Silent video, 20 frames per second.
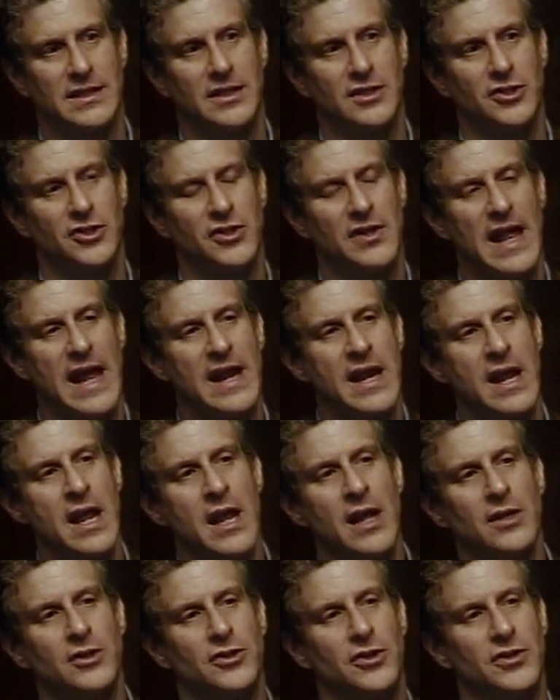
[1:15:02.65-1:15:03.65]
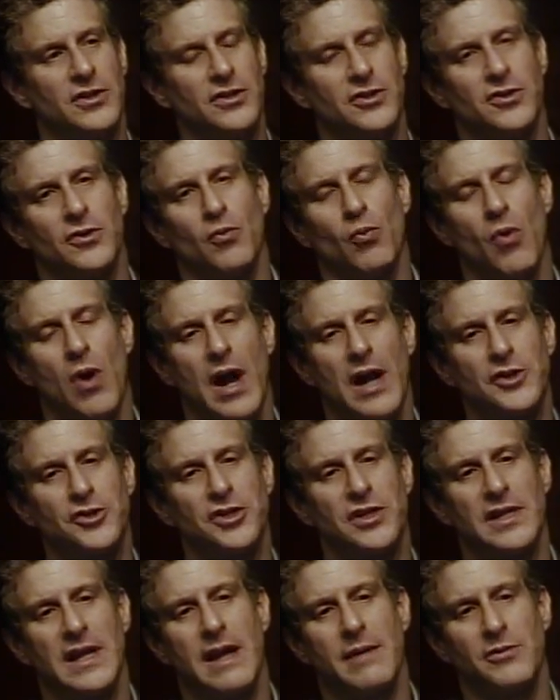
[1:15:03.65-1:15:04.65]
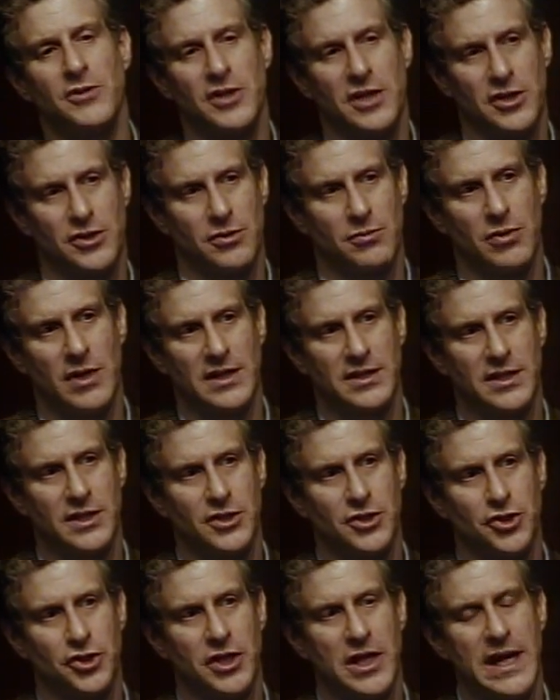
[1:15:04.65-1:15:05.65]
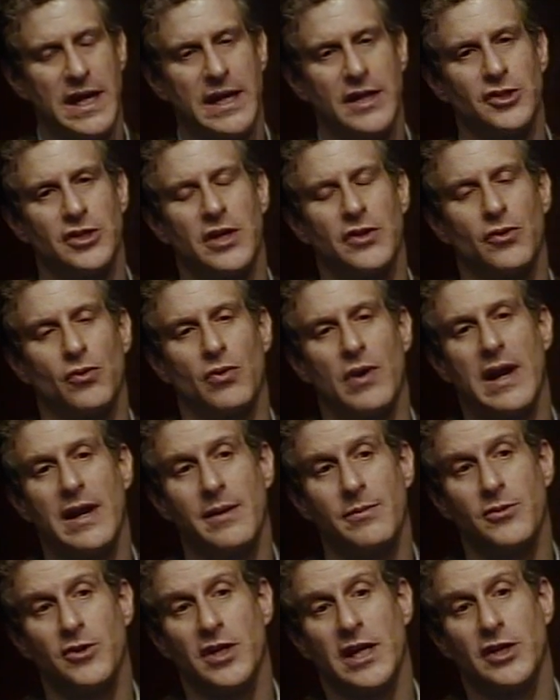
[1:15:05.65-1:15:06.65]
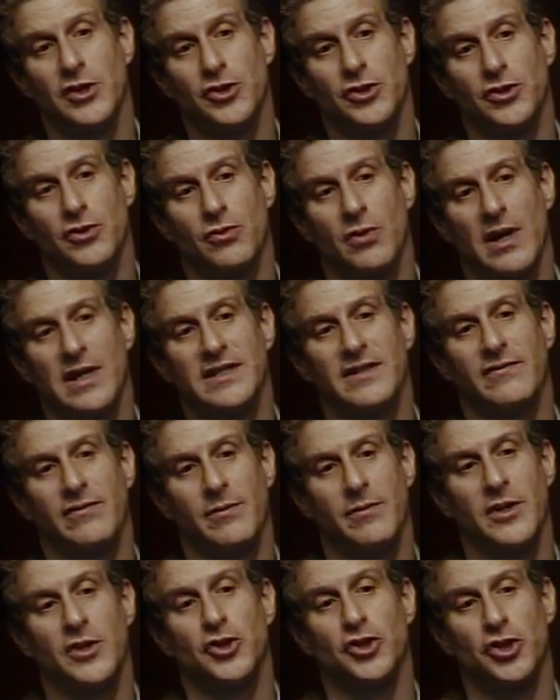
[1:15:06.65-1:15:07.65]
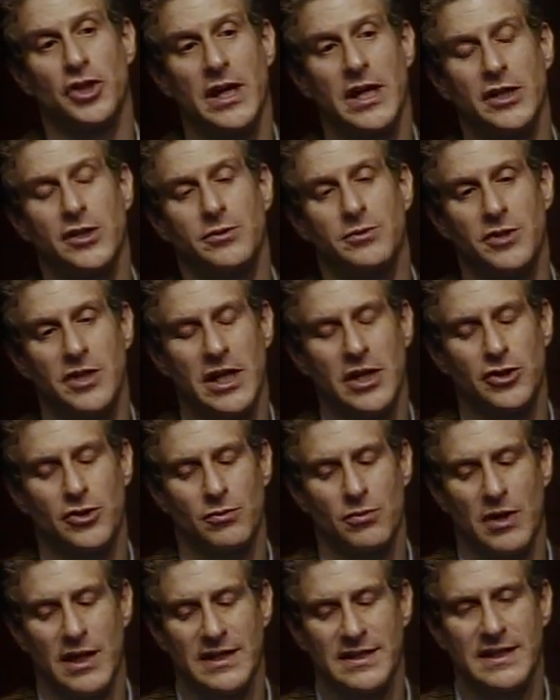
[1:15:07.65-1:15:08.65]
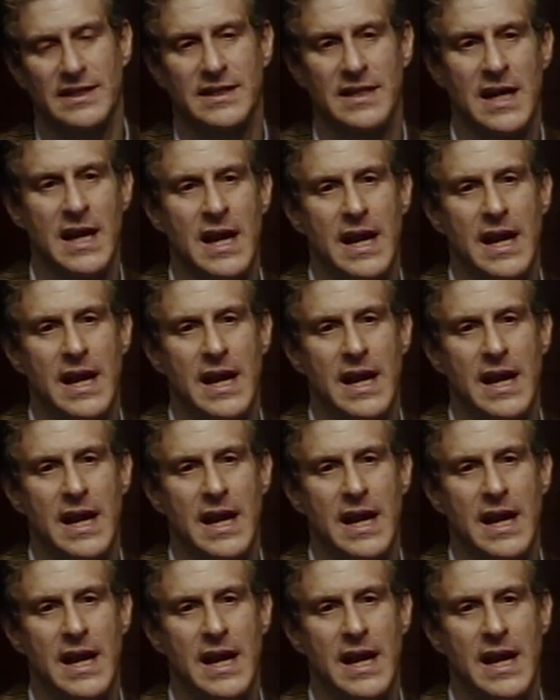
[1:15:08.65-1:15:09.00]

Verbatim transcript: And so that, so, so watching that mutational process change and the random mutations arising from the change mutational process